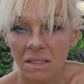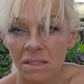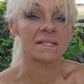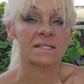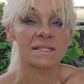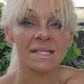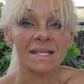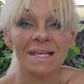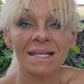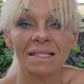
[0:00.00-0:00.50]

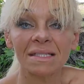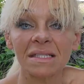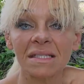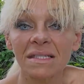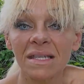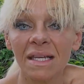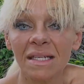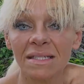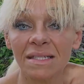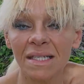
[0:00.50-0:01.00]
say it's
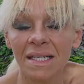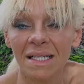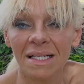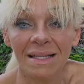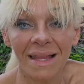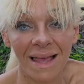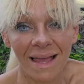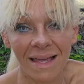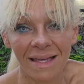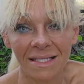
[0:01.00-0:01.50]
sex in a
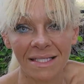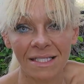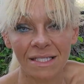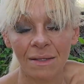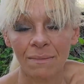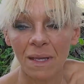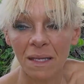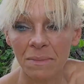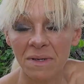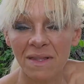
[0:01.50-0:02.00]
glass.
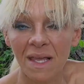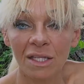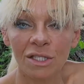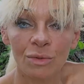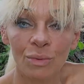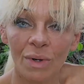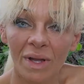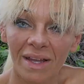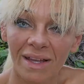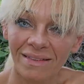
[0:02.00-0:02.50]
Maybe that's
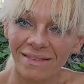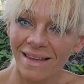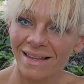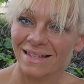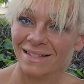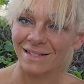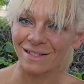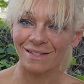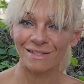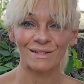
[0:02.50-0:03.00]
why I like
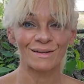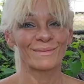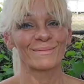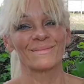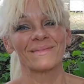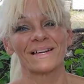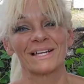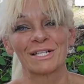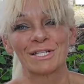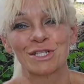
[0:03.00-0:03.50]
it so
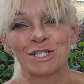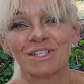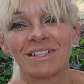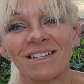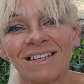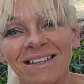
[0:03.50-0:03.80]
much.